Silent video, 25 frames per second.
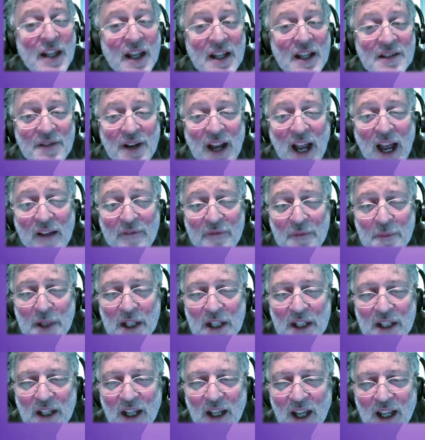thanks for having
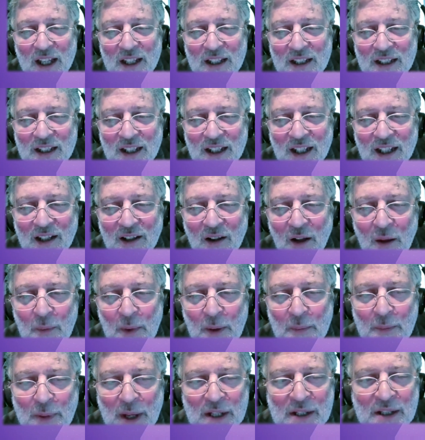me, and all
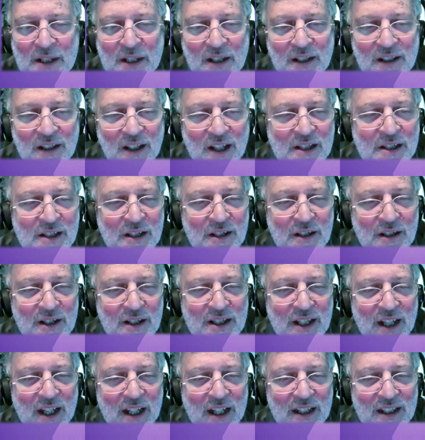my best to your
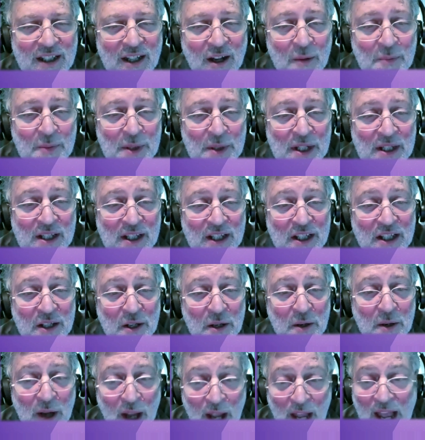listeners, and hope to see
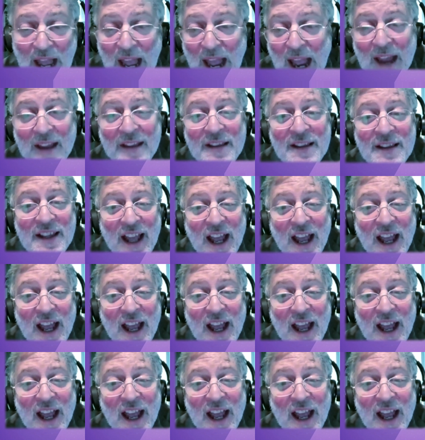you and